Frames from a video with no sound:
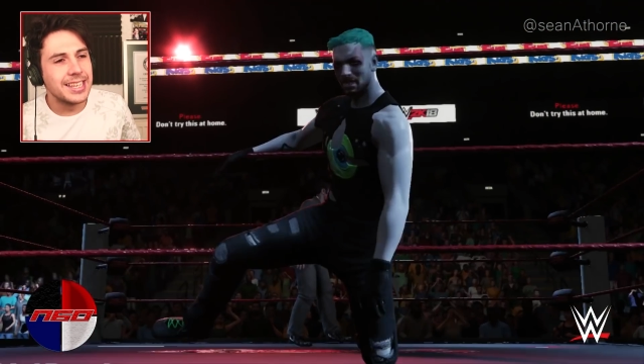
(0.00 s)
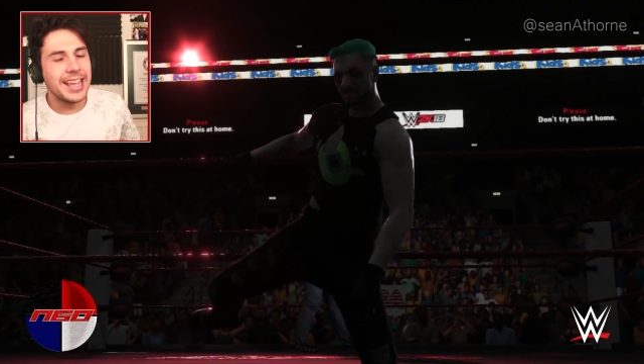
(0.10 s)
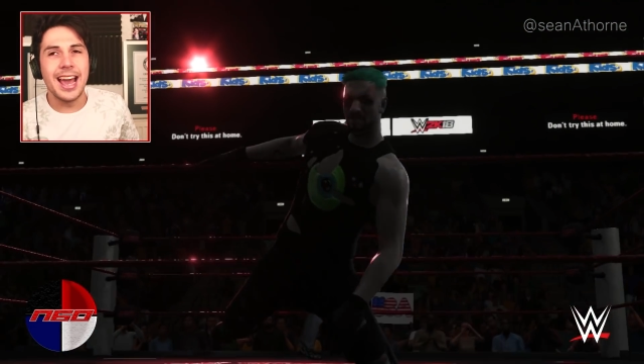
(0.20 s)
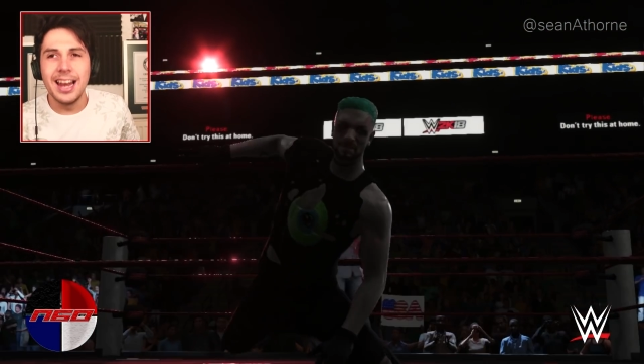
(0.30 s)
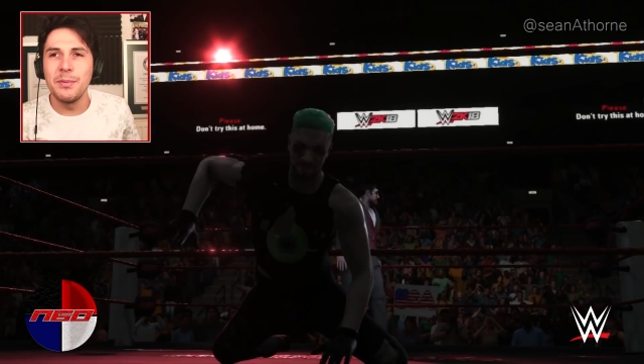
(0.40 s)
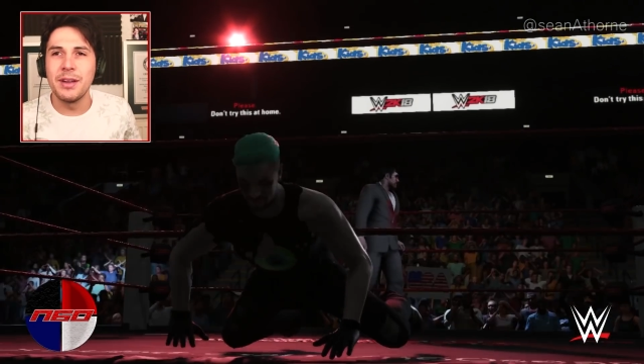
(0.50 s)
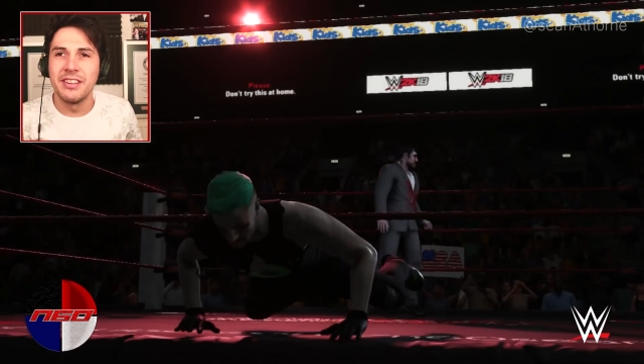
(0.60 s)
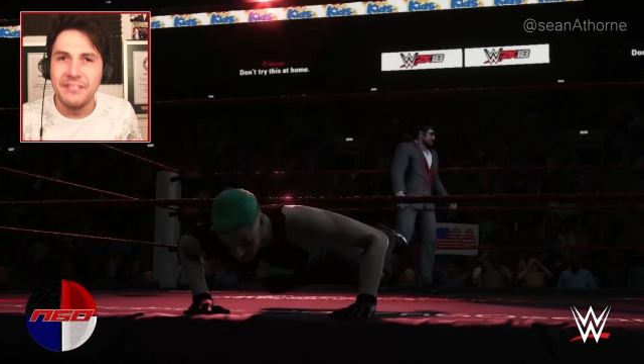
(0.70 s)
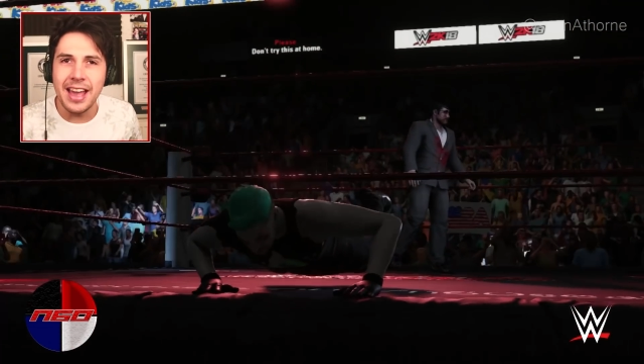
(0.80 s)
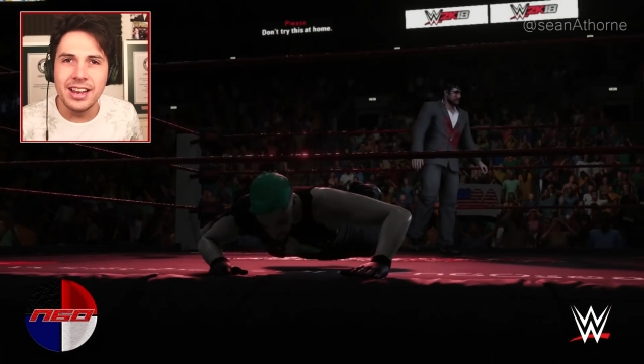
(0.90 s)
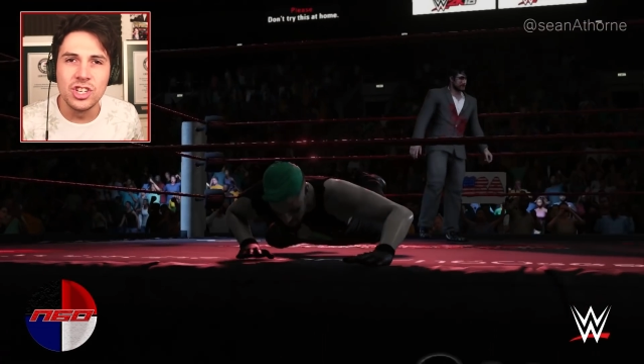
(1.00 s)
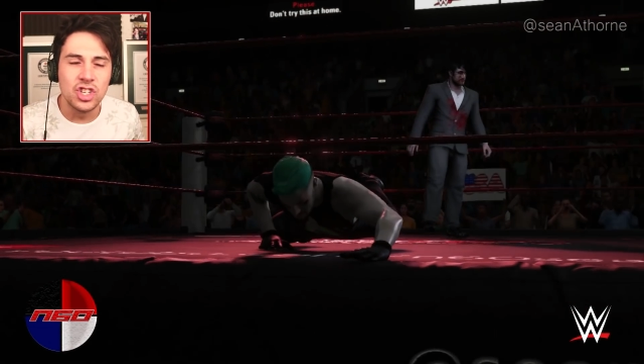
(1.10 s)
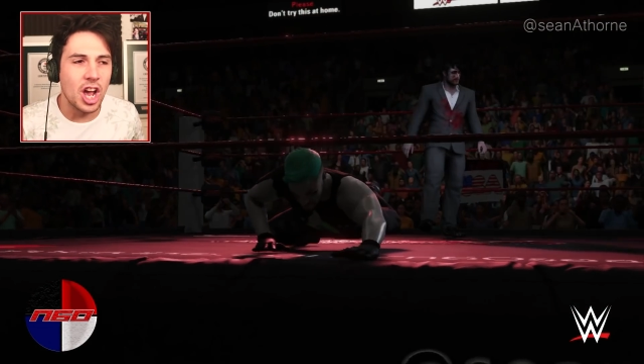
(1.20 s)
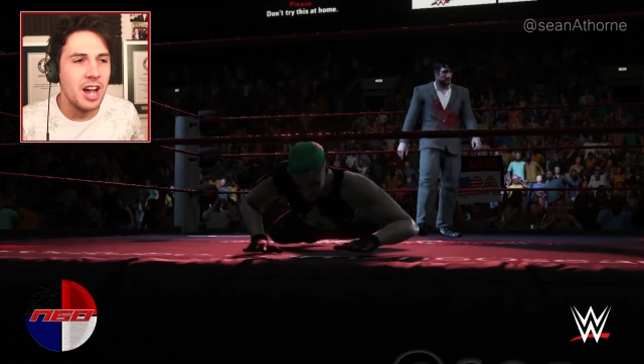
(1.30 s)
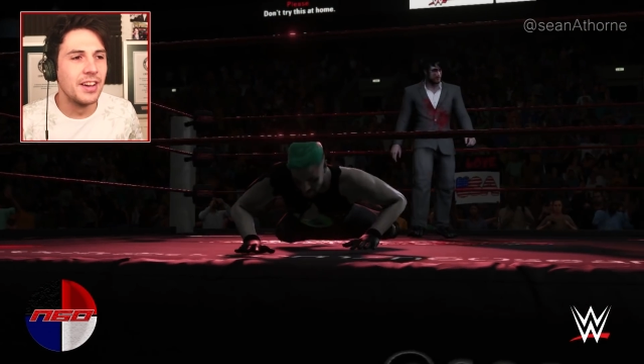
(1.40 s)
to get a little bit of
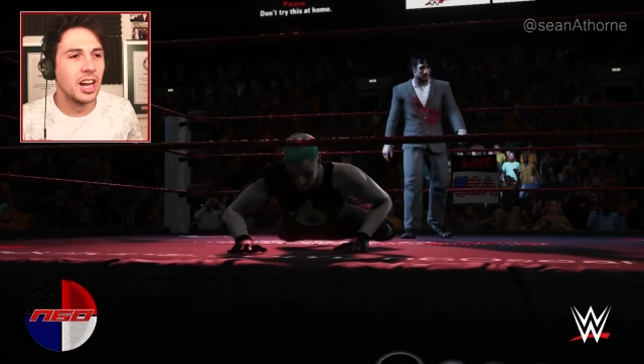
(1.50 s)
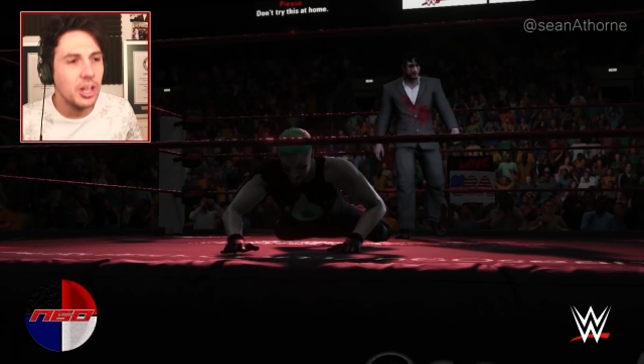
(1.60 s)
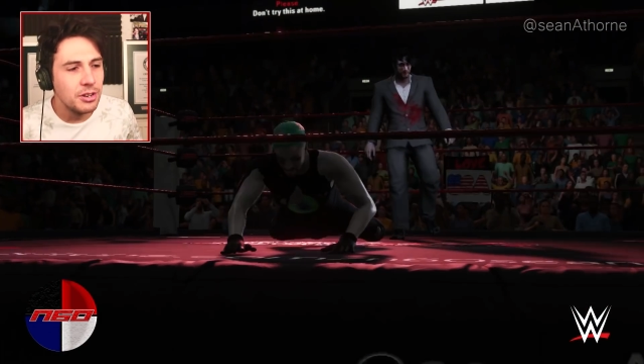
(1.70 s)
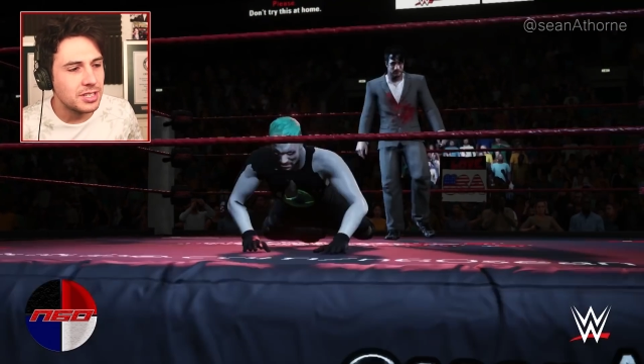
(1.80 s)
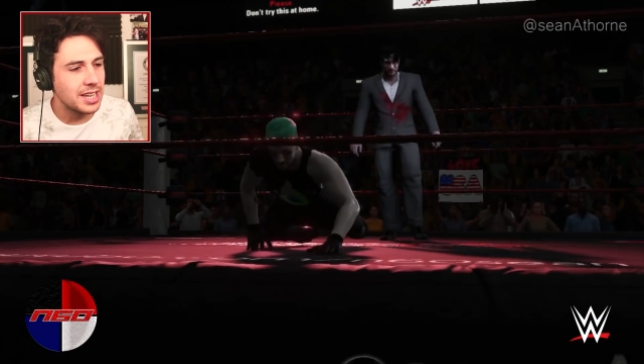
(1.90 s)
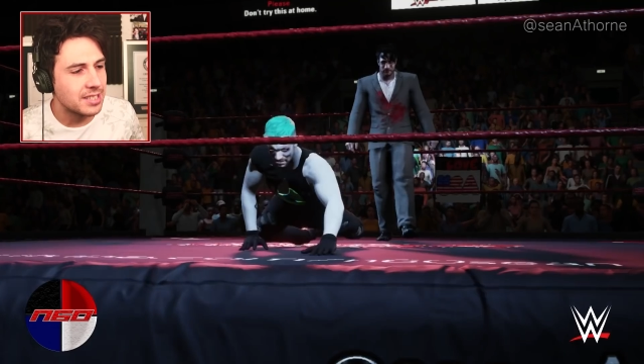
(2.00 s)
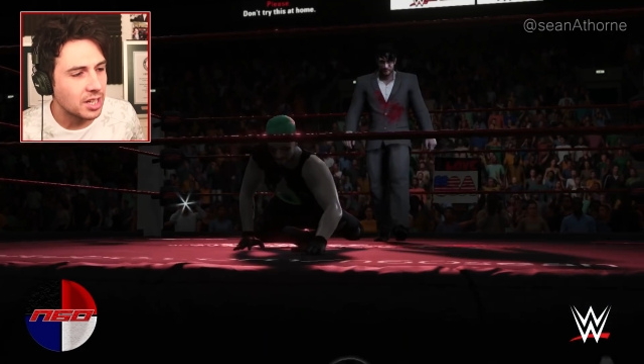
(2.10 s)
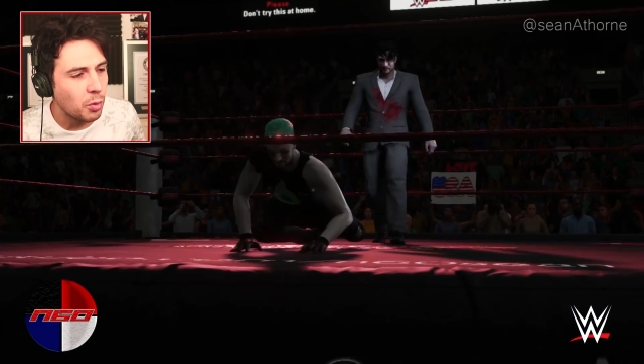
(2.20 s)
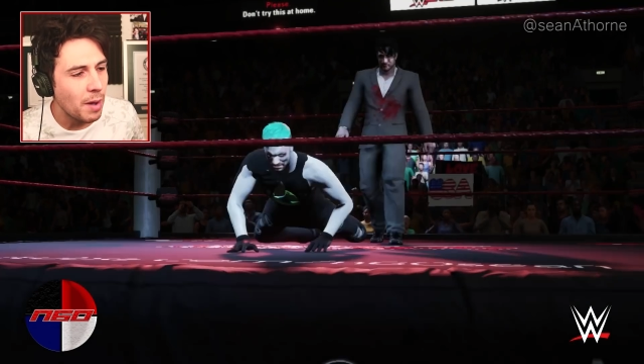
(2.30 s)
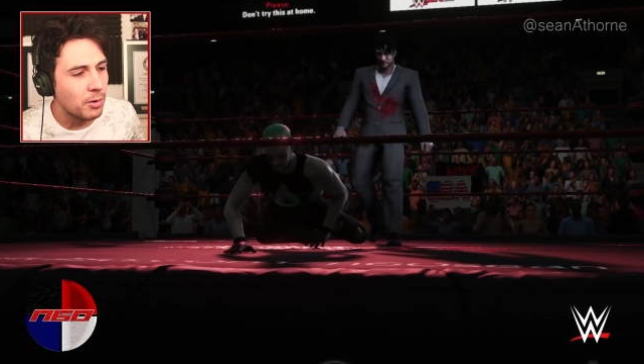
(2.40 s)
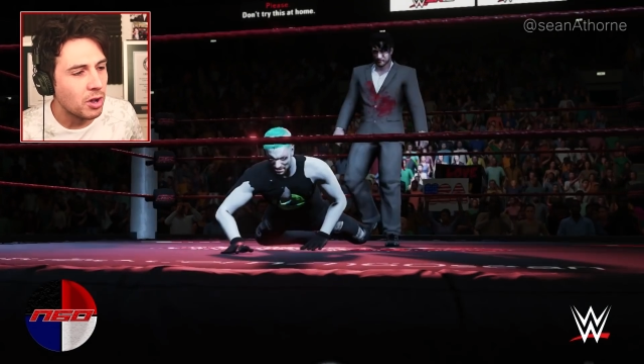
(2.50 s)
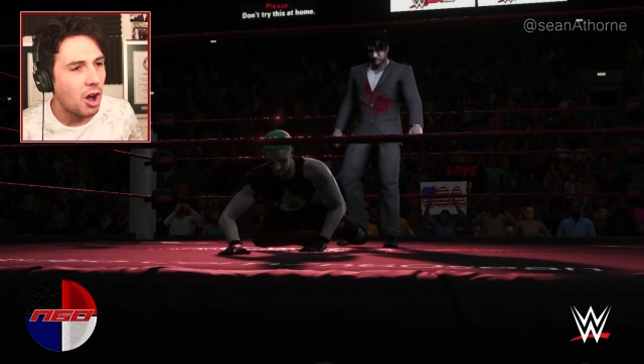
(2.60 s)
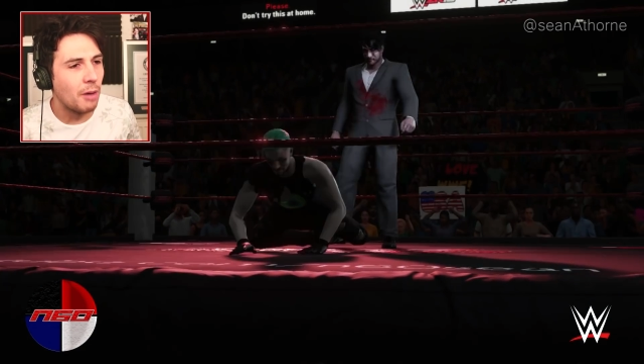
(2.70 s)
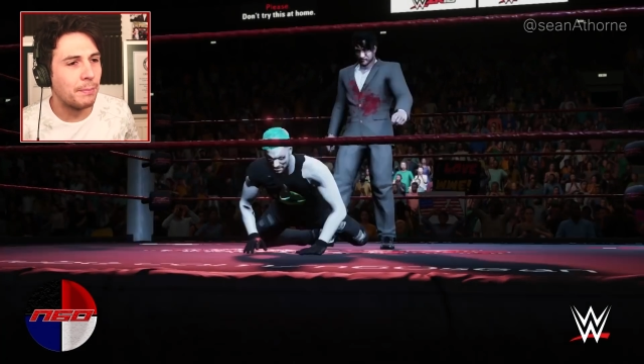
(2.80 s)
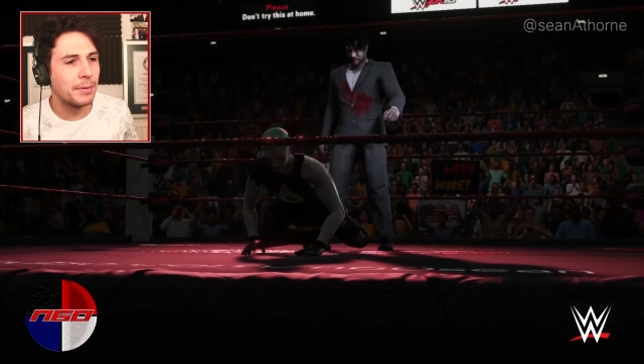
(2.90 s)
revenge over losing to
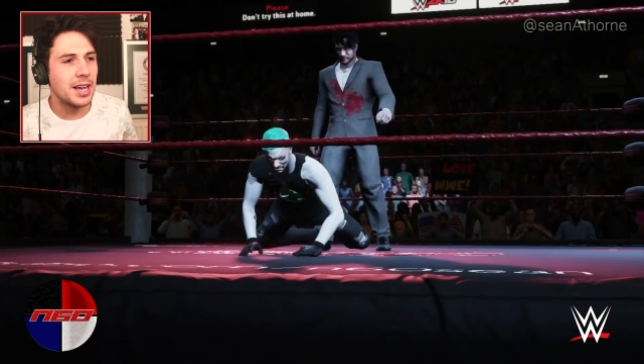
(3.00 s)
Kwebbelkop,